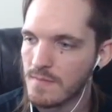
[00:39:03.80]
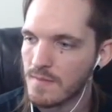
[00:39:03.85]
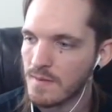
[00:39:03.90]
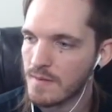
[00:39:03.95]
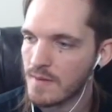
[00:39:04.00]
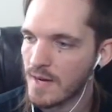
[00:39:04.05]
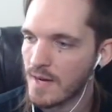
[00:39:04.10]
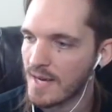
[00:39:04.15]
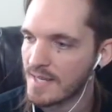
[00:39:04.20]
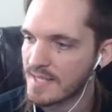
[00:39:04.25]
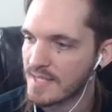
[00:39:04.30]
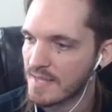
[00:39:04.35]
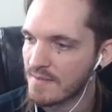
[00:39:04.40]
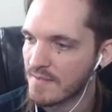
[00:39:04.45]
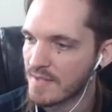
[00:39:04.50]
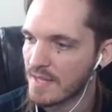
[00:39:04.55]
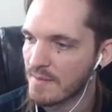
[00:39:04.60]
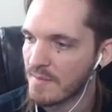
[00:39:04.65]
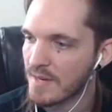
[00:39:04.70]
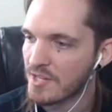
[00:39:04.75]
High
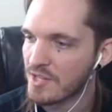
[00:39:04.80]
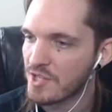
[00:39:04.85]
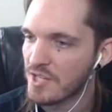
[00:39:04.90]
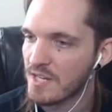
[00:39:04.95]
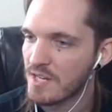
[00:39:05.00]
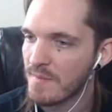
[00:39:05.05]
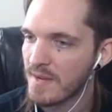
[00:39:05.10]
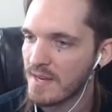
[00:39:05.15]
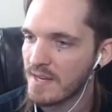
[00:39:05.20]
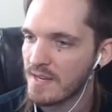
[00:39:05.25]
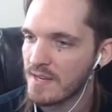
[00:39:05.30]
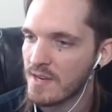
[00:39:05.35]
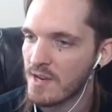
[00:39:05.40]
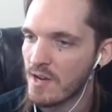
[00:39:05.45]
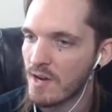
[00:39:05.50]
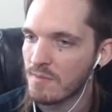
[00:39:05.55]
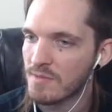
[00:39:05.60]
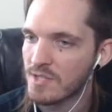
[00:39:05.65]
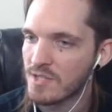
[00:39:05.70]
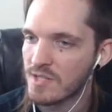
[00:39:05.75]
7. Am I a Sheik main? No,
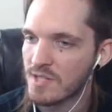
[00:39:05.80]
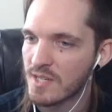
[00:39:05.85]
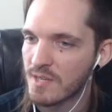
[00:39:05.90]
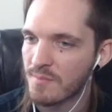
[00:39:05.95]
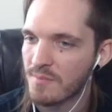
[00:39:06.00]
I'm just